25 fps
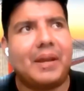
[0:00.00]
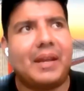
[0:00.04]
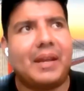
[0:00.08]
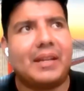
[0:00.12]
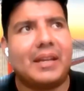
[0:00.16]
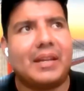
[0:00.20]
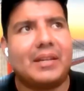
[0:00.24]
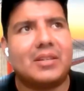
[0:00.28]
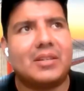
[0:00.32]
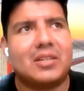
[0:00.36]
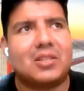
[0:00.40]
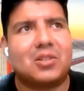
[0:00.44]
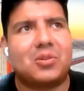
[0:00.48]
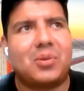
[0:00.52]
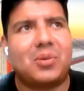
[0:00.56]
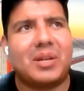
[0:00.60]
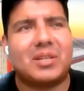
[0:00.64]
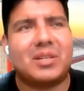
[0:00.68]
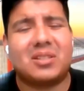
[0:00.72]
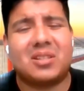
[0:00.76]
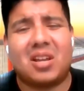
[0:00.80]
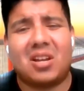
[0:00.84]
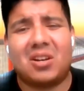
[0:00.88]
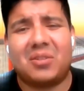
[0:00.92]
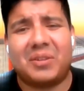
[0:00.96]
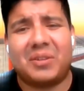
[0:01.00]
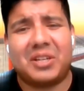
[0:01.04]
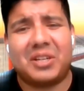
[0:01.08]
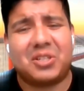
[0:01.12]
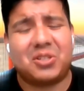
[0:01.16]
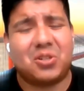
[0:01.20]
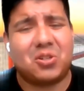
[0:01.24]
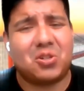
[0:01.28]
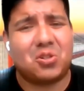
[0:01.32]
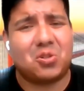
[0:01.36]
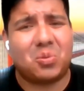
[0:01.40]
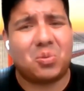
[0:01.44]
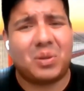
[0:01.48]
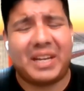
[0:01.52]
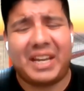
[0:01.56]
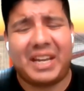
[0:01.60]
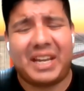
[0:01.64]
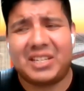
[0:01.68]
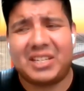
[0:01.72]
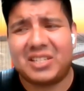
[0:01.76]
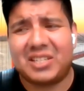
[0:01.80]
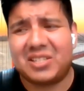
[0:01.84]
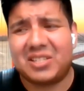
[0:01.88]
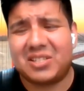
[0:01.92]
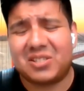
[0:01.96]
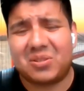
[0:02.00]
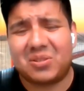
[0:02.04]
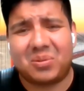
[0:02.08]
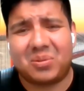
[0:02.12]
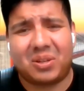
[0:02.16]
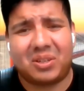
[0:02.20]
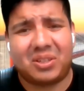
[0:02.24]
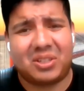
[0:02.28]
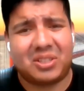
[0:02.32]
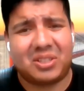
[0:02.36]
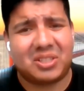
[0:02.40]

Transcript: it just creates a lot of issues when agents don't